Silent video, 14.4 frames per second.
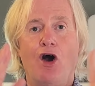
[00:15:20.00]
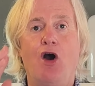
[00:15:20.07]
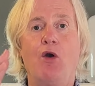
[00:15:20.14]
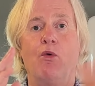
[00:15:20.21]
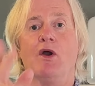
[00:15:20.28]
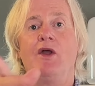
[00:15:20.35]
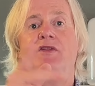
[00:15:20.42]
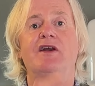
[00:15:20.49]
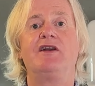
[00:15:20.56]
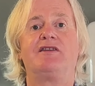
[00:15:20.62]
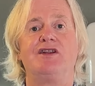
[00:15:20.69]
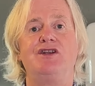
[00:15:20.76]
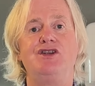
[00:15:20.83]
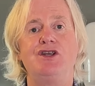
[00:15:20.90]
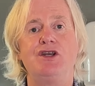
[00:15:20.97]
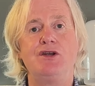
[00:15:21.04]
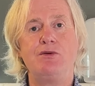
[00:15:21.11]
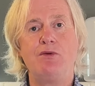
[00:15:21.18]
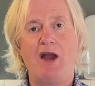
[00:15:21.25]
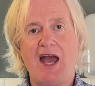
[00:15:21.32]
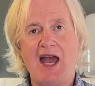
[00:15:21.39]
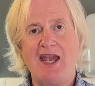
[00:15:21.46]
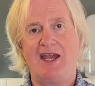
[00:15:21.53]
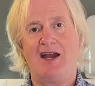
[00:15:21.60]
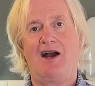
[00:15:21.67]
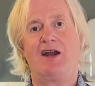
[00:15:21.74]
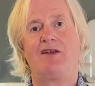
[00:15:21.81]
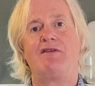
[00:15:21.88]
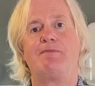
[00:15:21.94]
Oh, there's a new
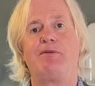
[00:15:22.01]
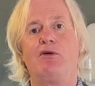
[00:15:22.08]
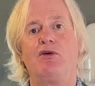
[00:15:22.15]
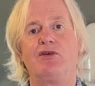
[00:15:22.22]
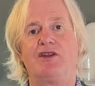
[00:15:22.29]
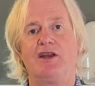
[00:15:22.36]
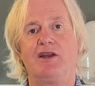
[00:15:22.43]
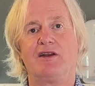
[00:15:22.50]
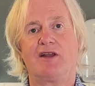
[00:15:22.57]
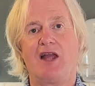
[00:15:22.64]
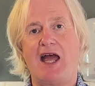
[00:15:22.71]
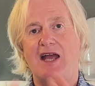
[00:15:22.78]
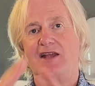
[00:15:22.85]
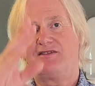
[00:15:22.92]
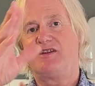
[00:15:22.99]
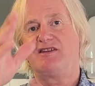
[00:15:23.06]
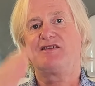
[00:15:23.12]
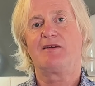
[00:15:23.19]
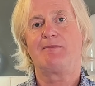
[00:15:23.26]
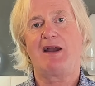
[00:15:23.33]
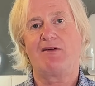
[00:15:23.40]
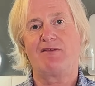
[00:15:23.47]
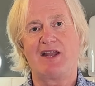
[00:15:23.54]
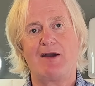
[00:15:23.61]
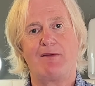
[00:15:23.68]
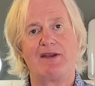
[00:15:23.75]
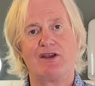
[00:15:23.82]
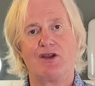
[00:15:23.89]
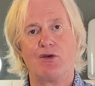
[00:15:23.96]
AI reporting system out now
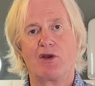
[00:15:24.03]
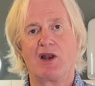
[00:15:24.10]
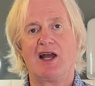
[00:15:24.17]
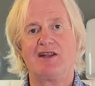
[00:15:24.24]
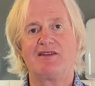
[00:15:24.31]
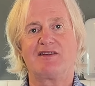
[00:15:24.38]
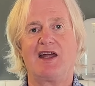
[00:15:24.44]
in Google Ads,